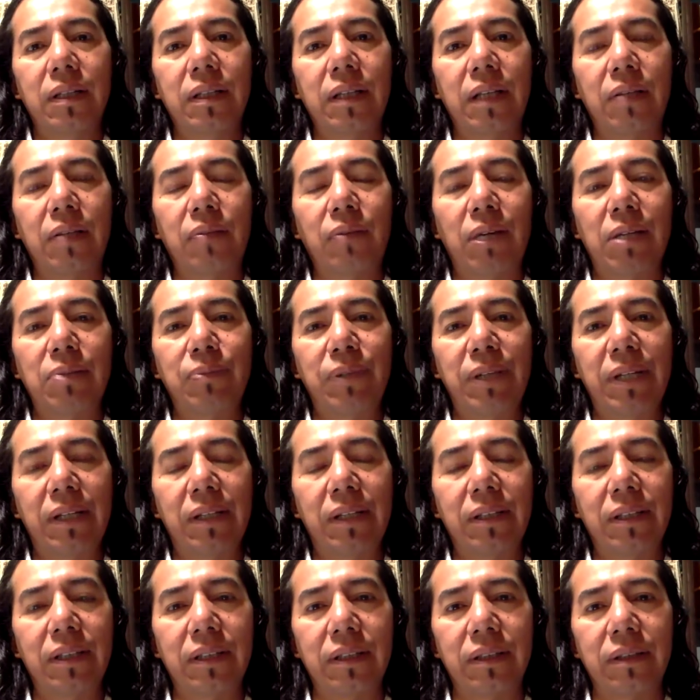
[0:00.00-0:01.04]
that was
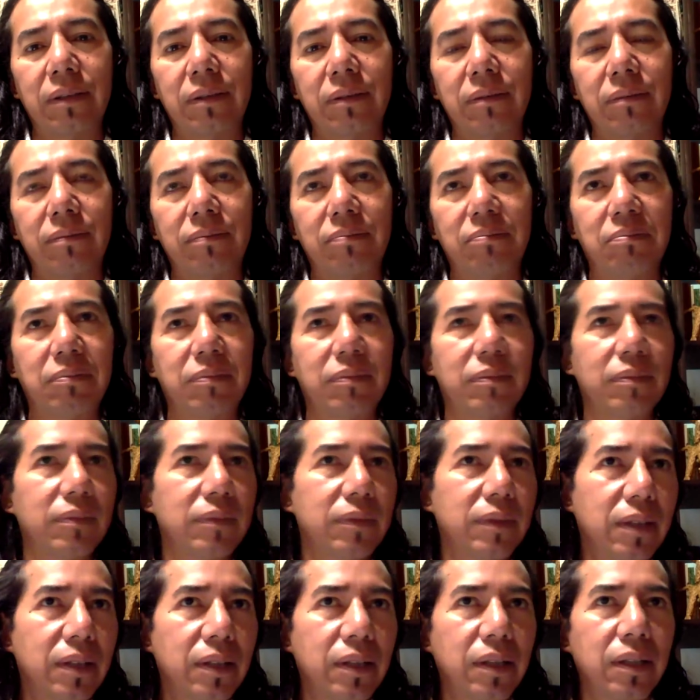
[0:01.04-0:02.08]
built in
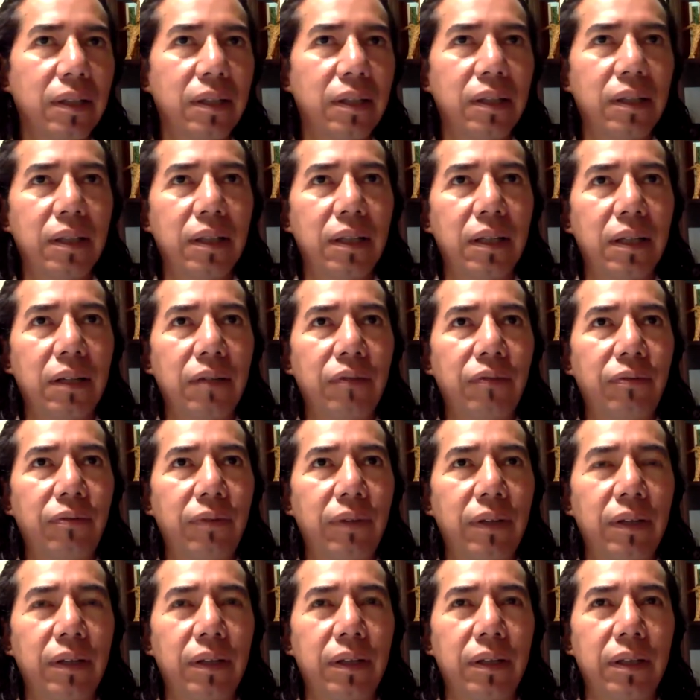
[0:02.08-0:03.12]

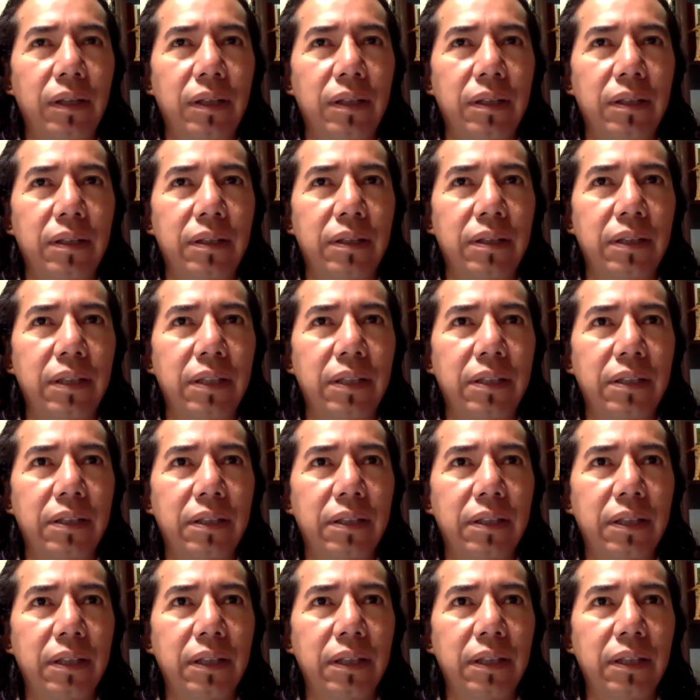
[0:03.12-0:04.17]
uh,
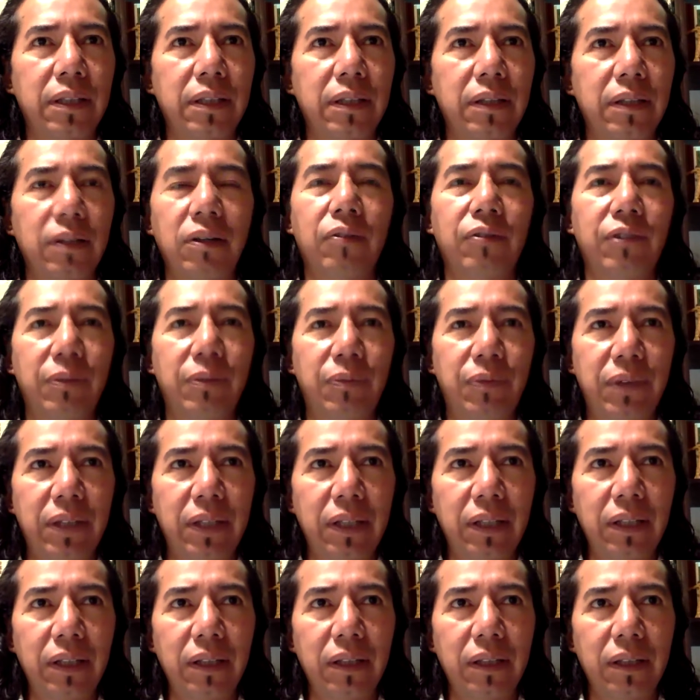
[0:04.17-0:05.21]
sixteen, no,
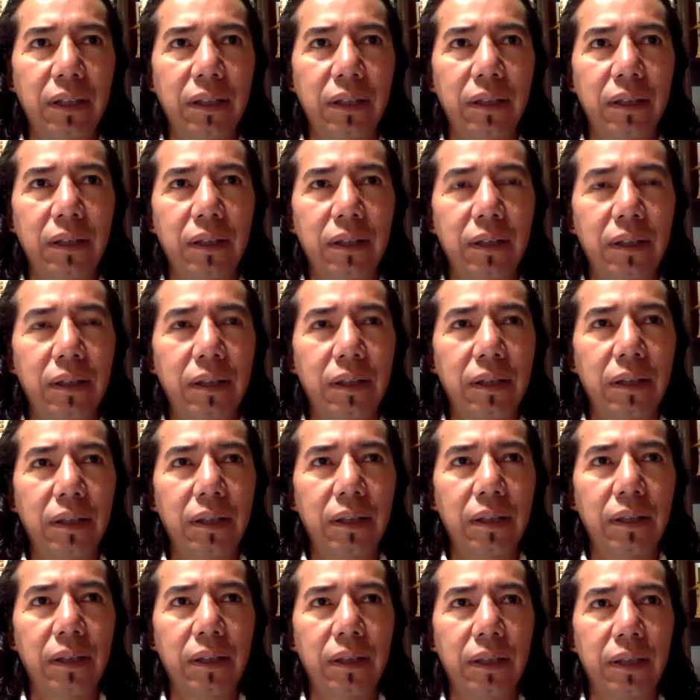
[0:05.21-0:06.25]
fifteen,
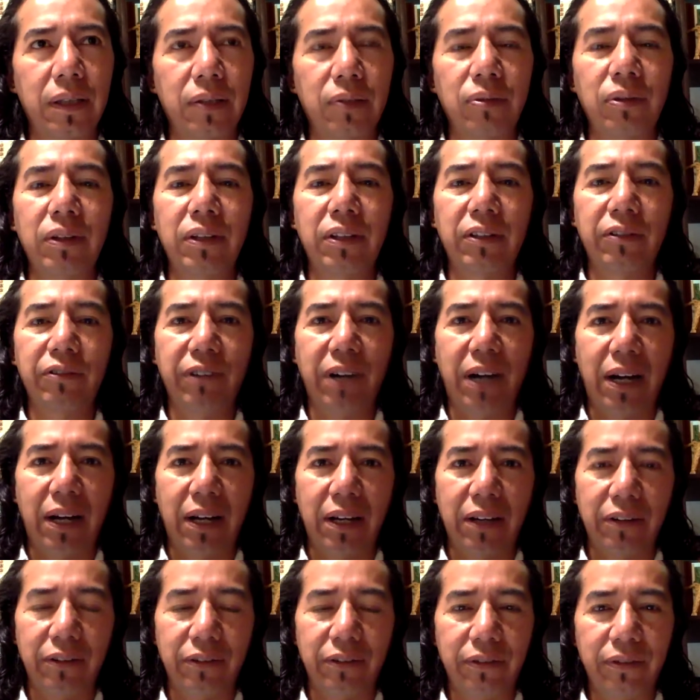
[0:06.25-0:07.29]
uh,
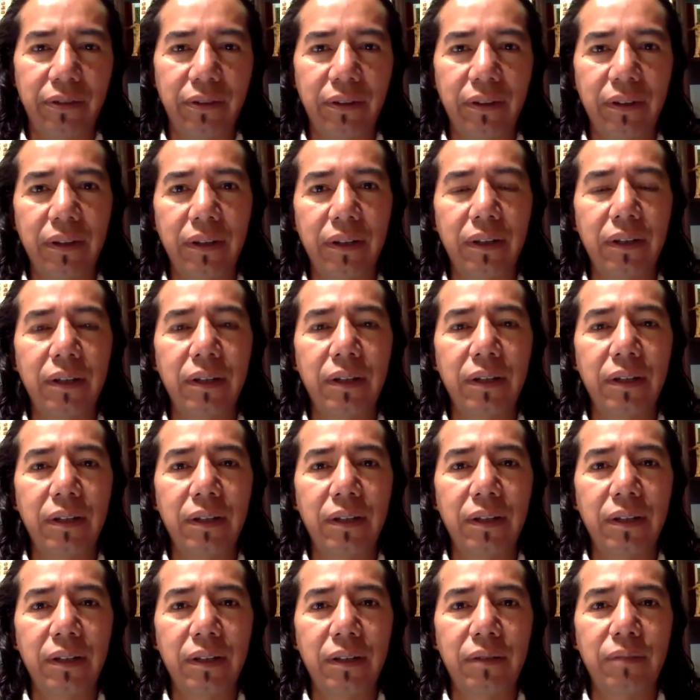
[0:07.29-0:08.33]
twenty-five.
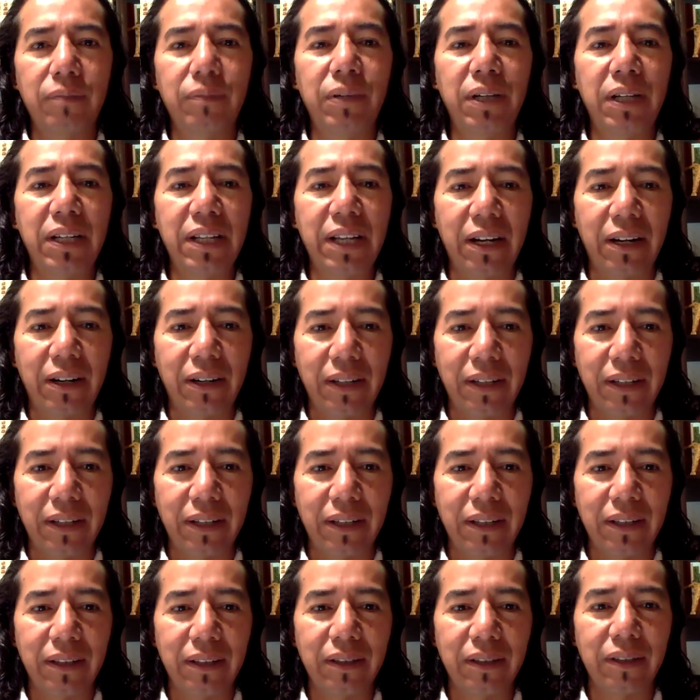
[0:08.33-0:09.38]
Very
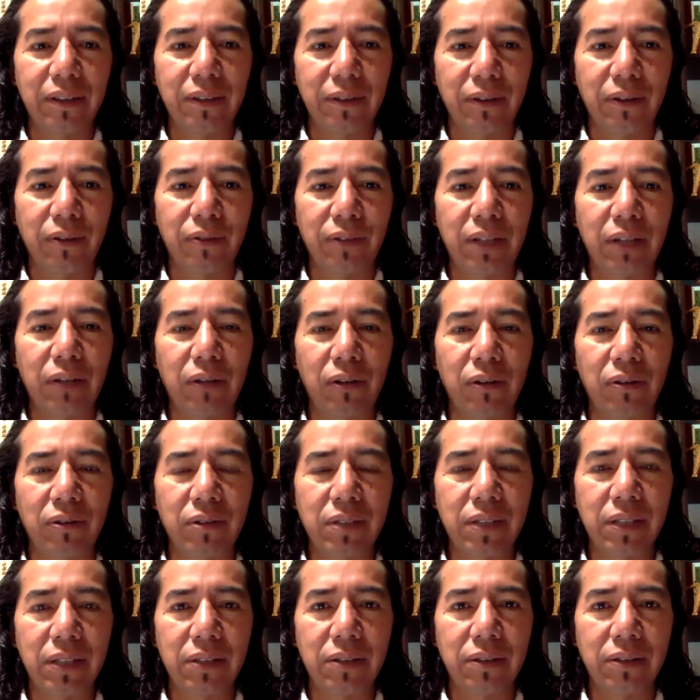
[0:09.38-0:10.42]
early. Uh,
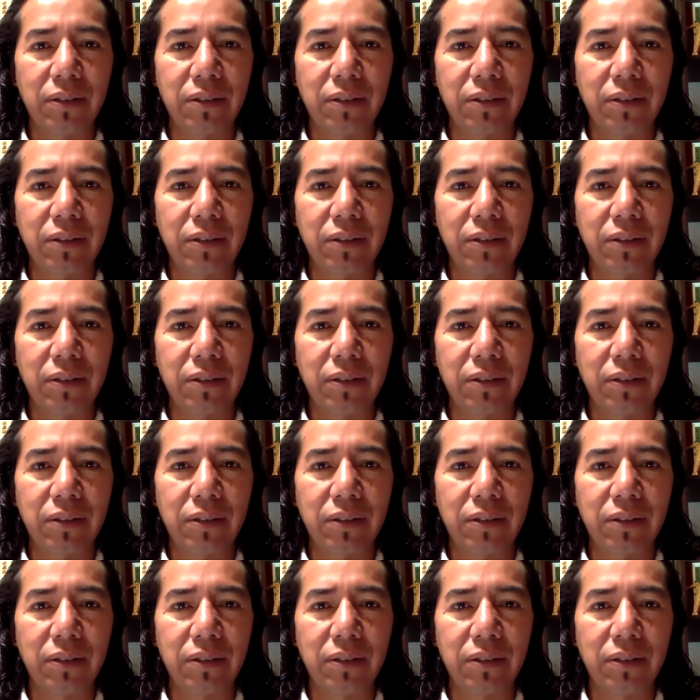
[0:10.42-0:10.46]
yes.